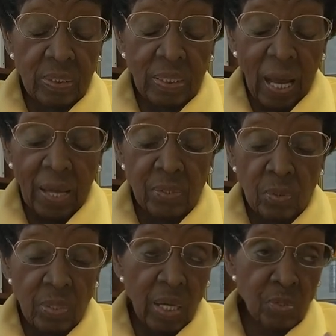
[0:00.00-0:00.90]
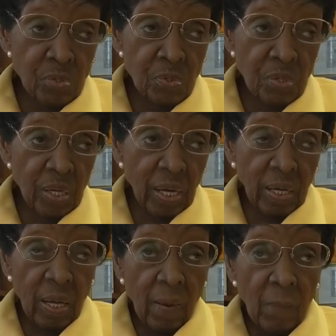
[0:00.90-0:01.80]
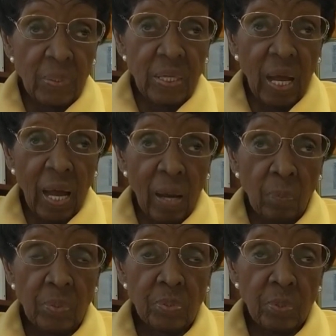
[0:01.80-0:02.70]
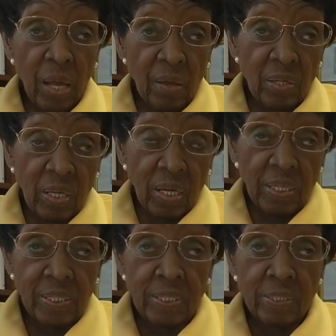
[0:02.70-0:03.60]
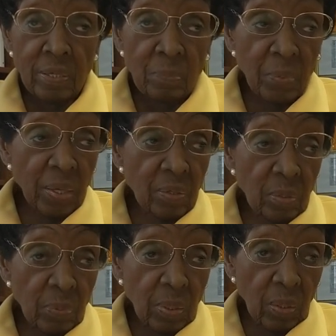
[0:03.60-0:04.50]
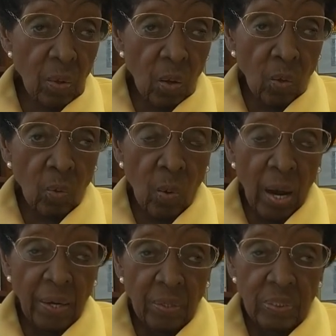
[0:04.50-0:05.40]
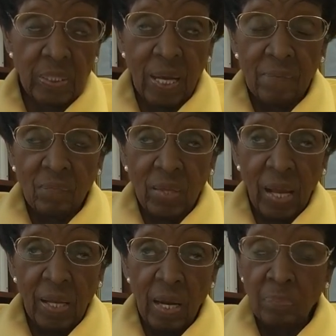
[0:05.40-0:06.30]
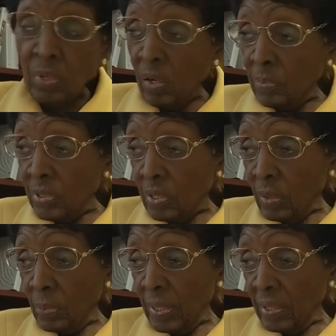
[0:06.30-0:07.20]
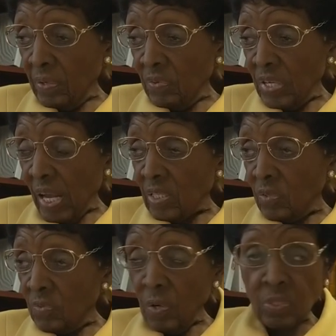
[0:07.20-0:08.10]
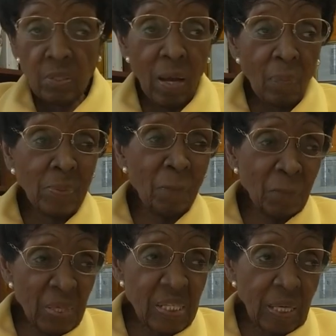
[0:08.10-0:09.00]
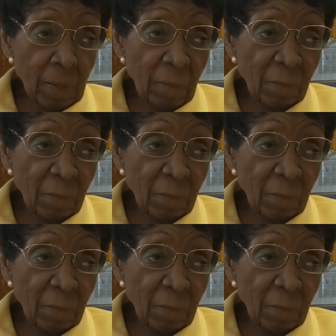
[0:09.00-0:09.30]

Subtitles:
the high school, not the junior high, but I went to athletics and the choirs, and I started playing the saxophone, so I was busy.